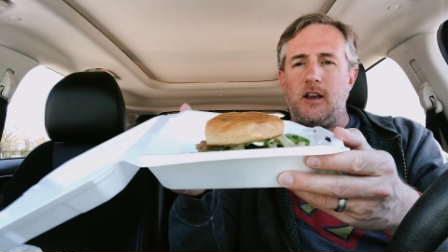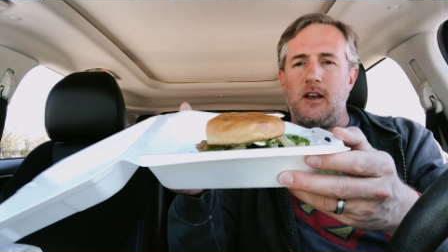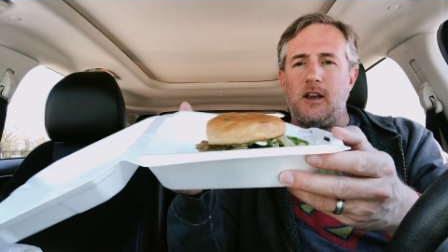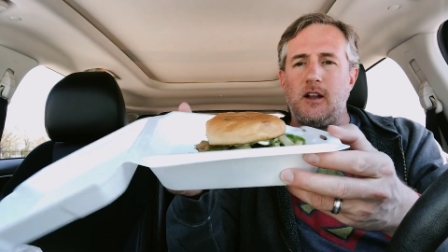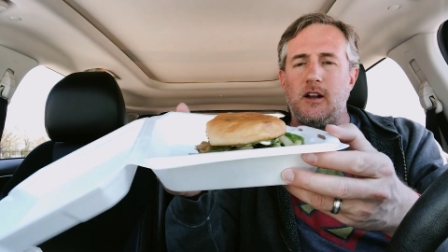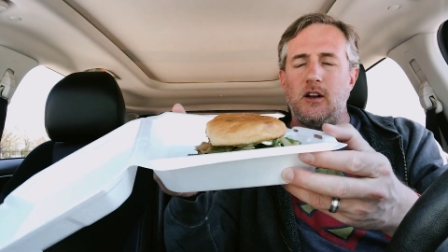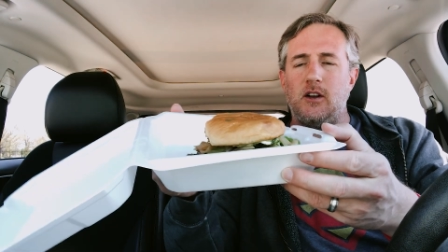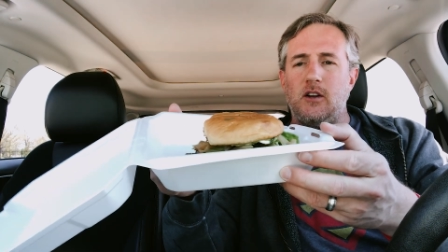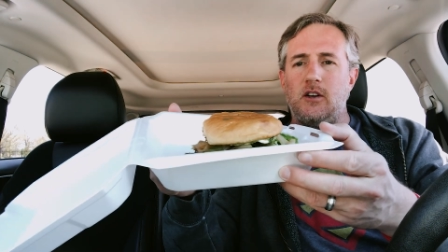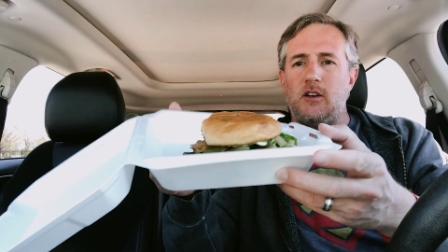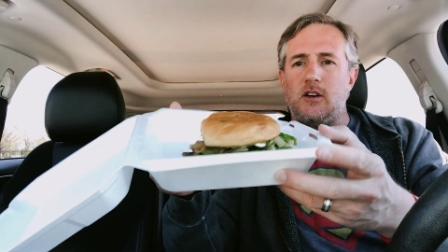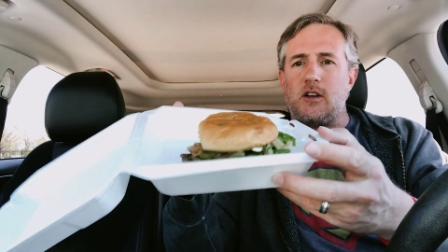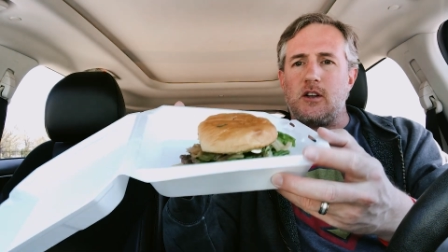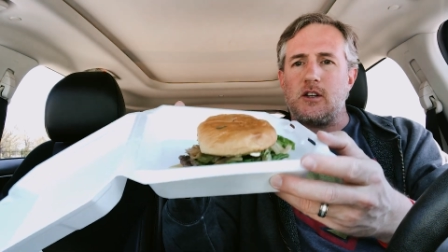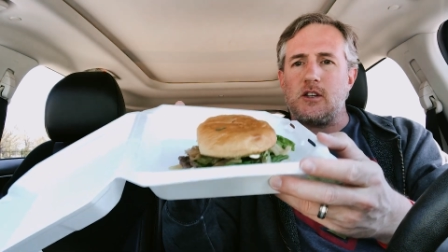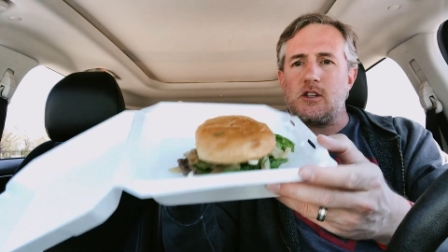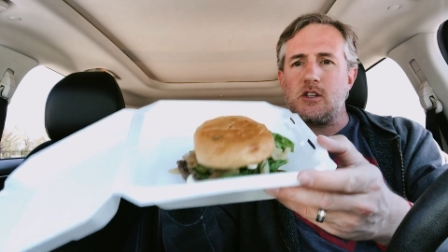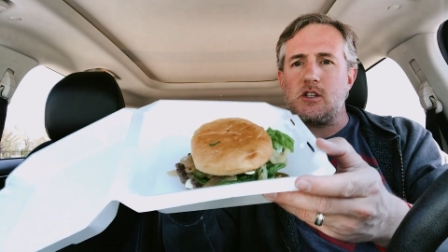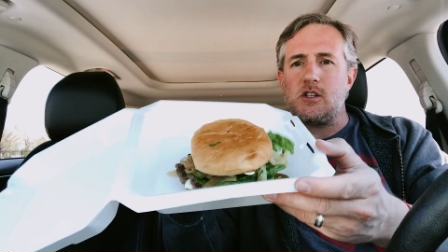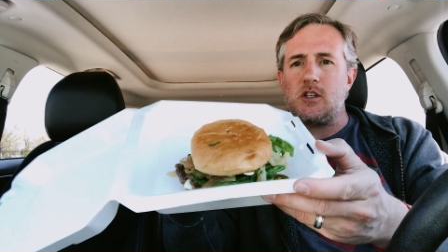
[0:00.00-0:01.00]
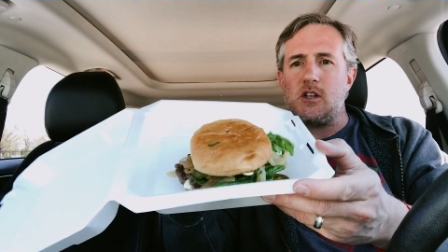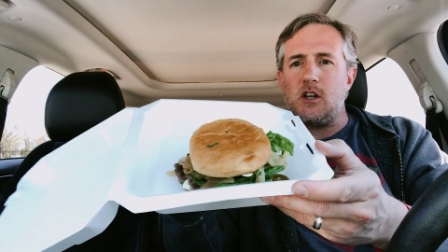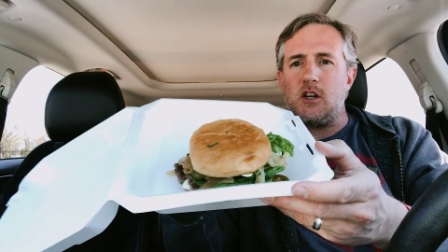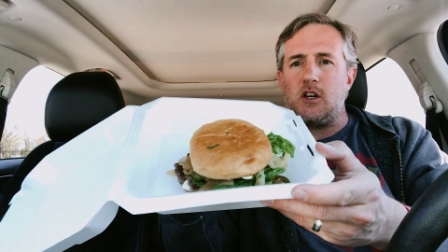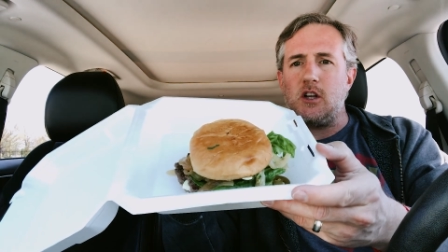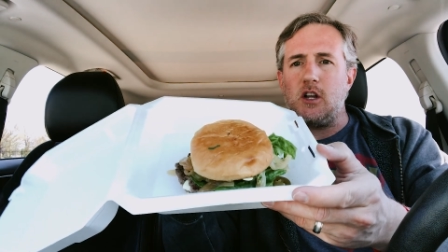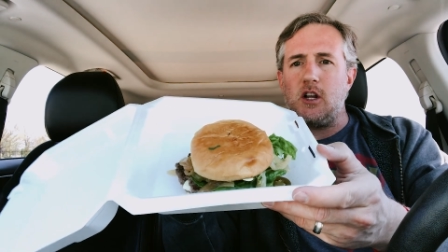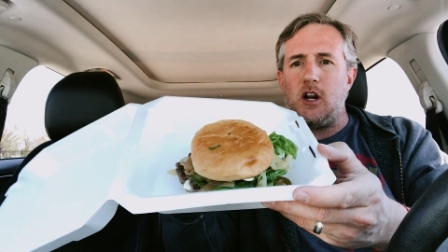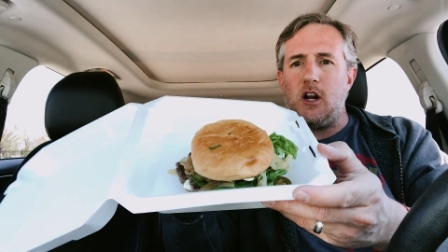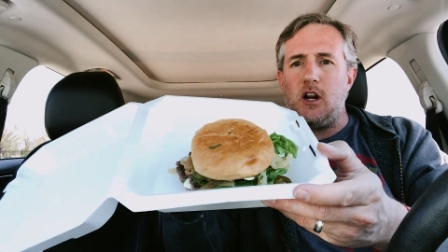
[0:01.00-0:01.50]
it looks
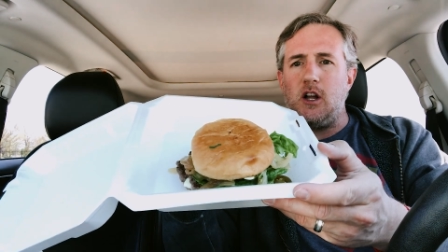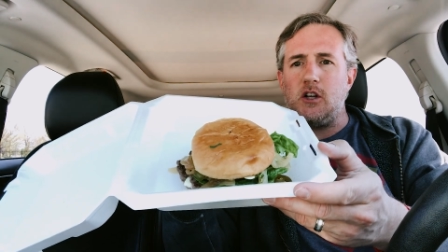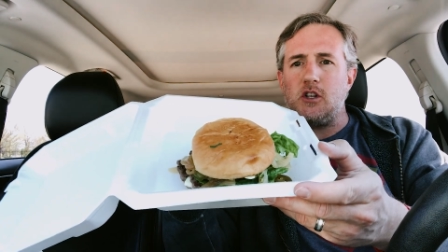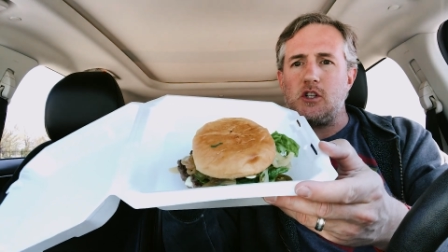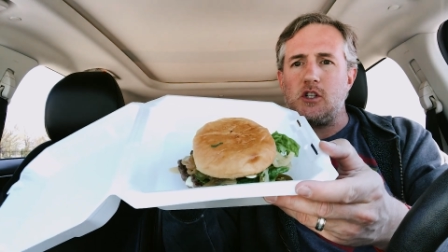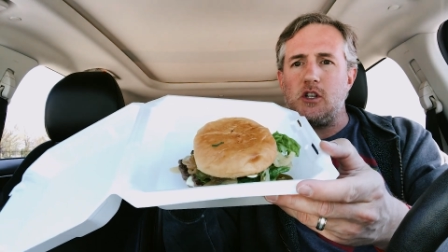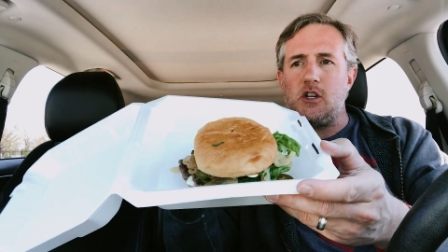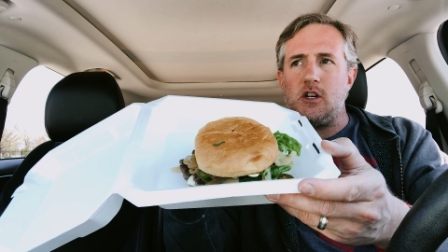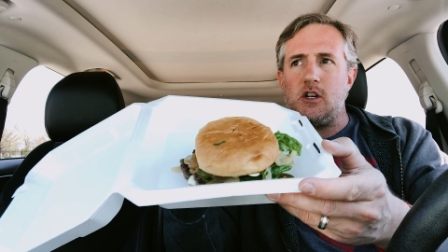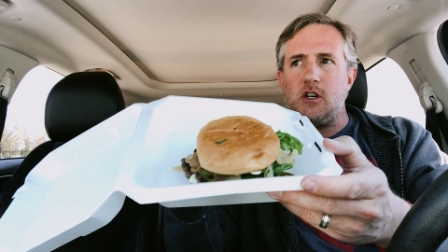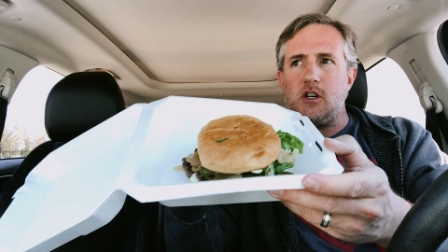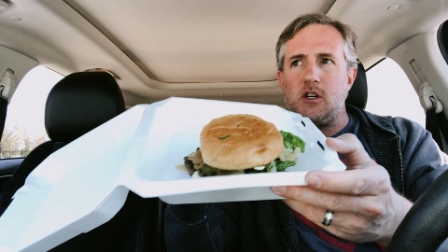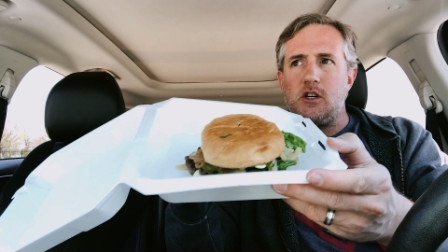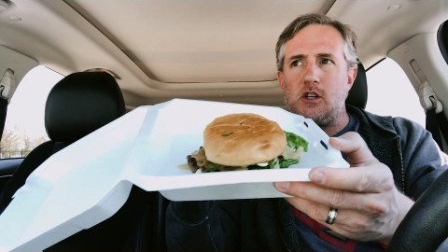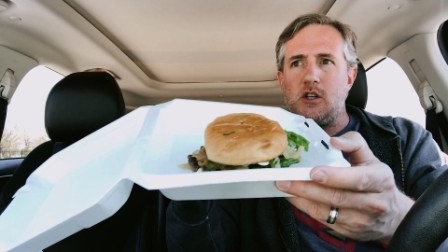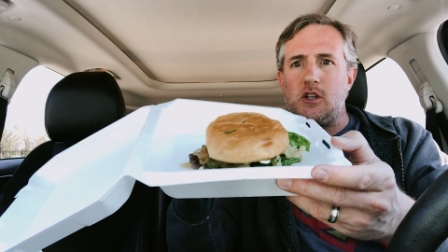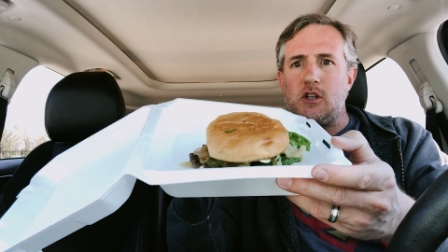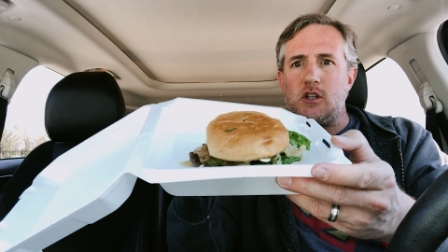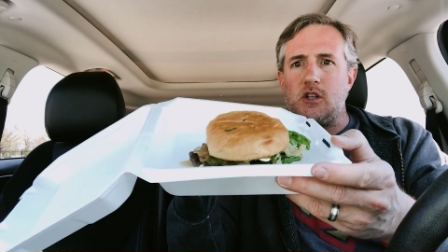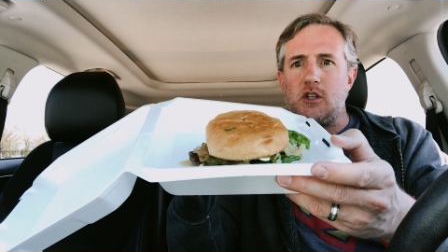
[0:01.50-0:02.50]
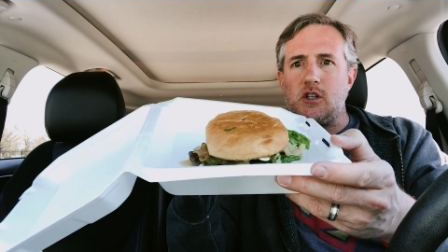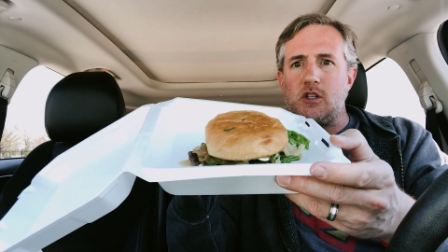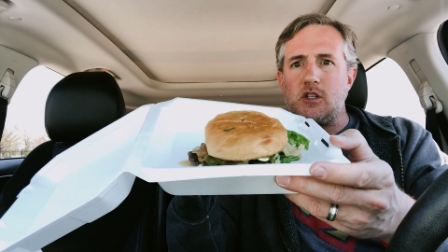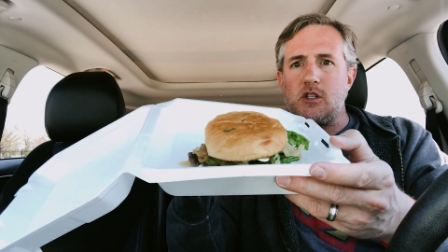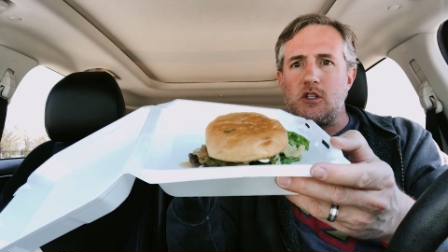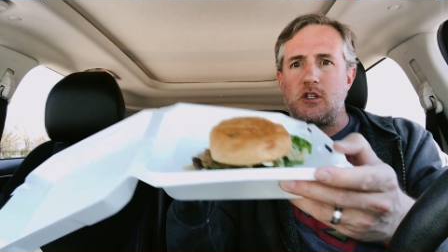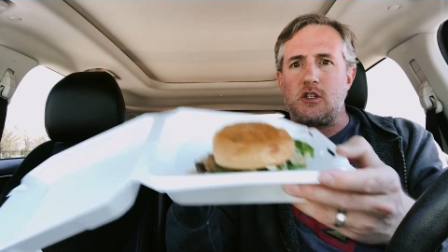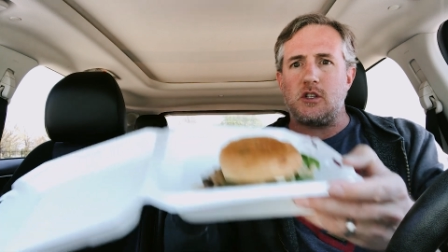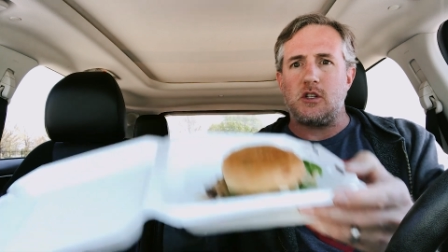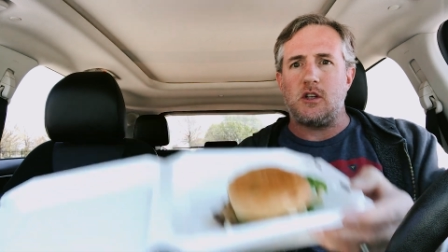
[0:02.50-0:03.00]

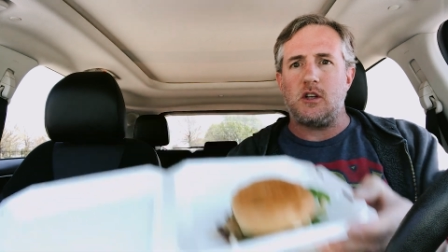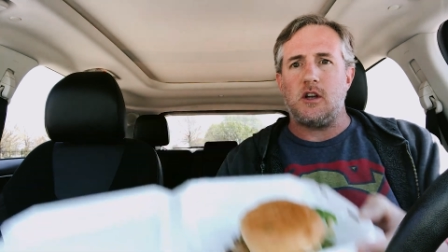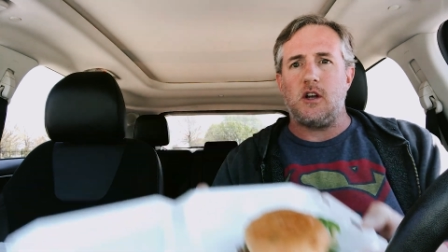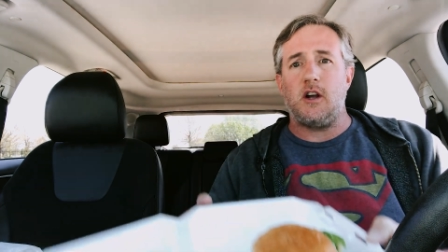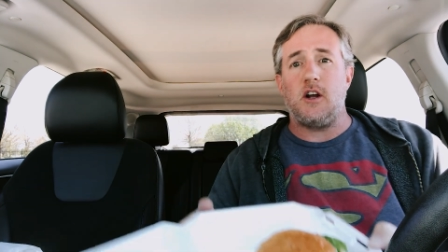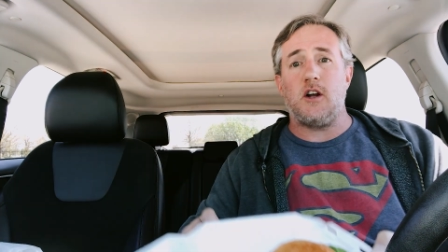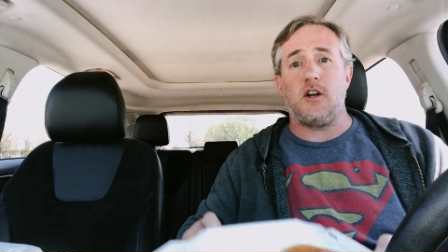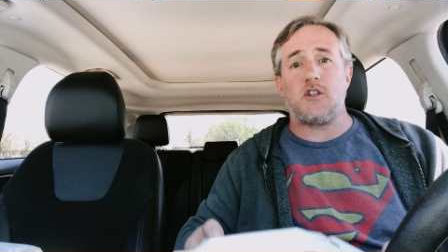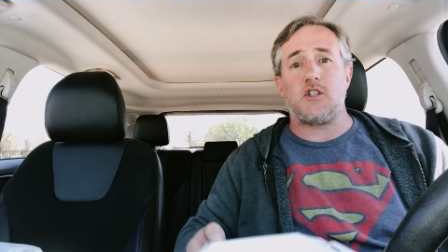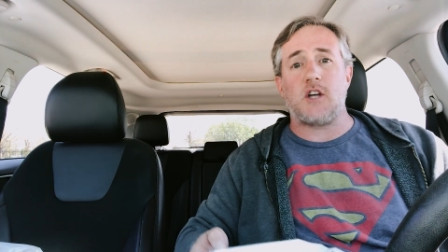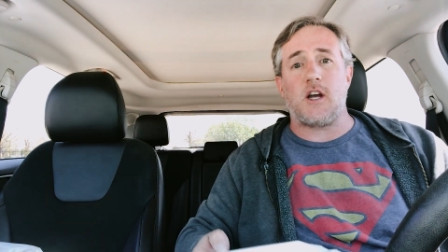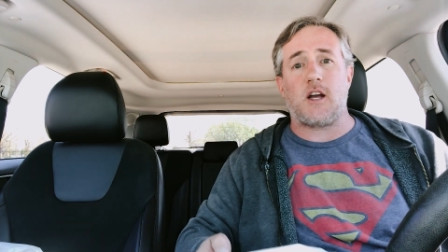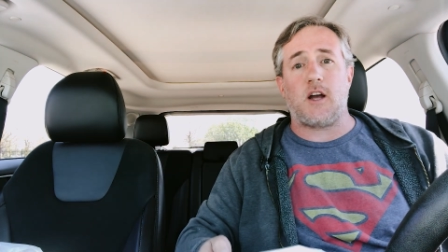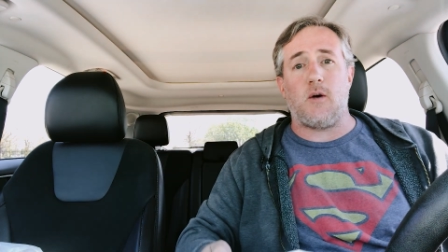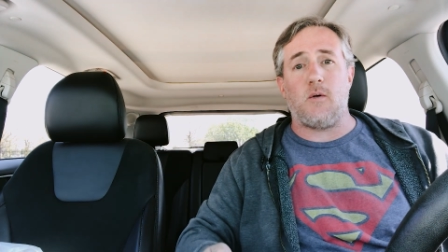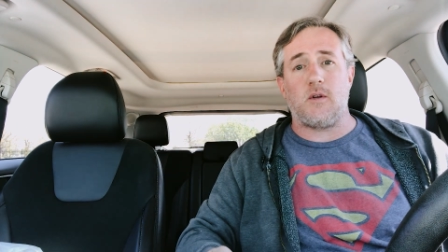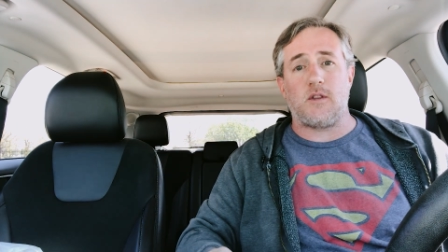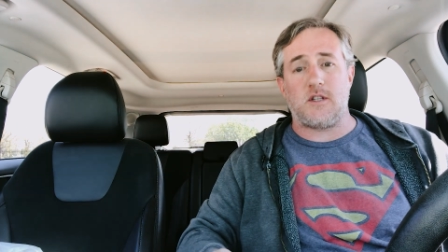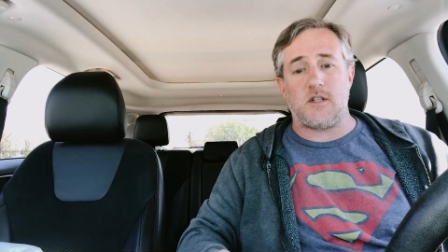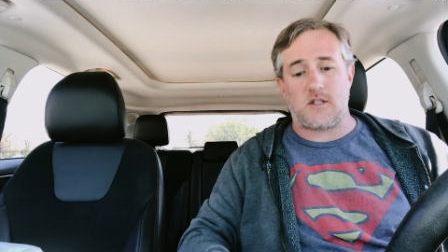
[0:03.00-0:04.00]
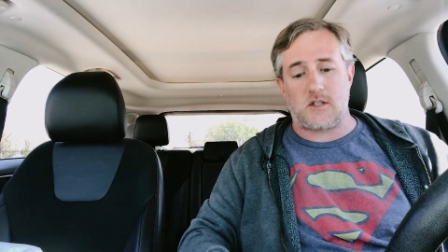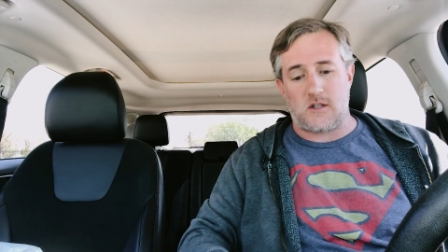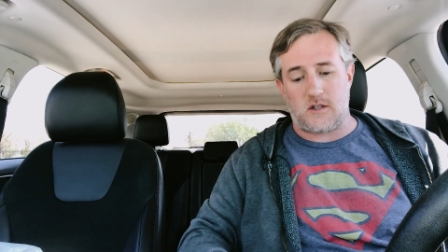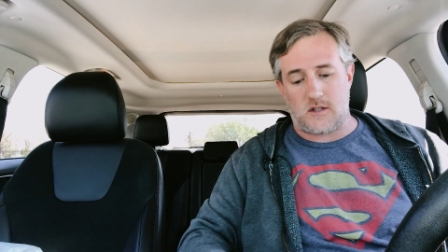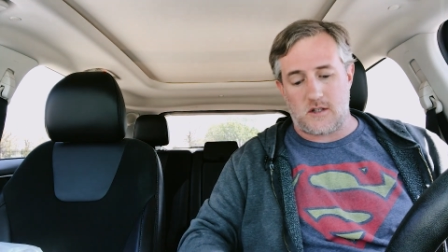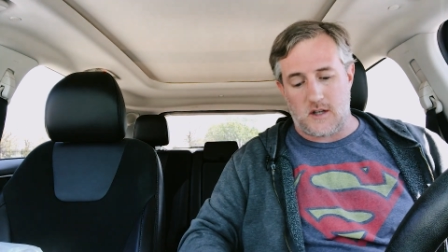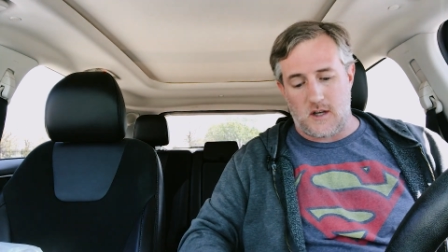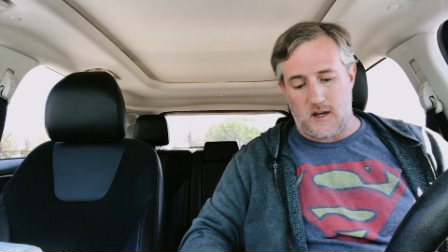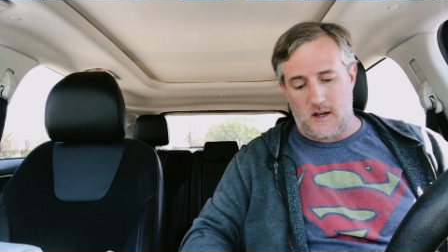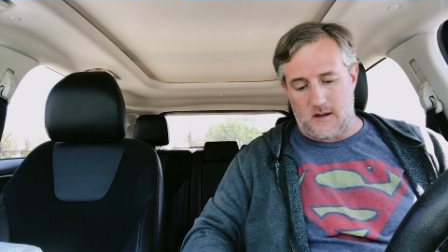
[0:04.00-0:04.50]
delicious. Here, check out what this
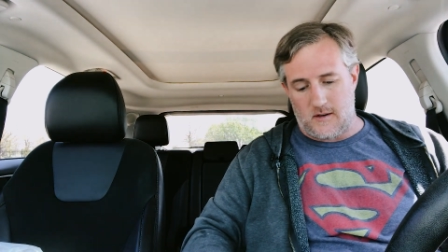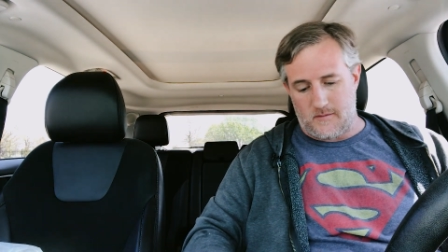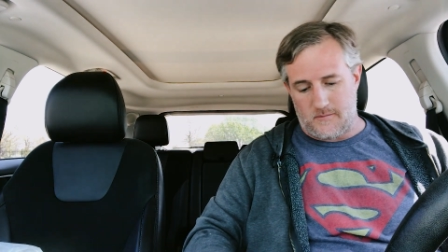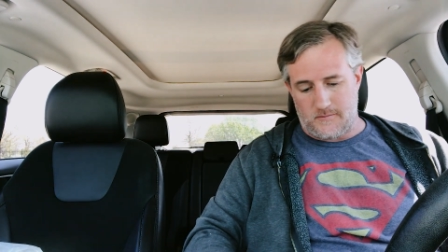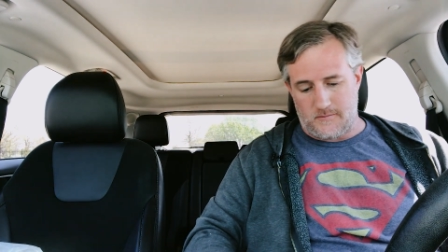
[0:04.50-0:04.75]
looks like.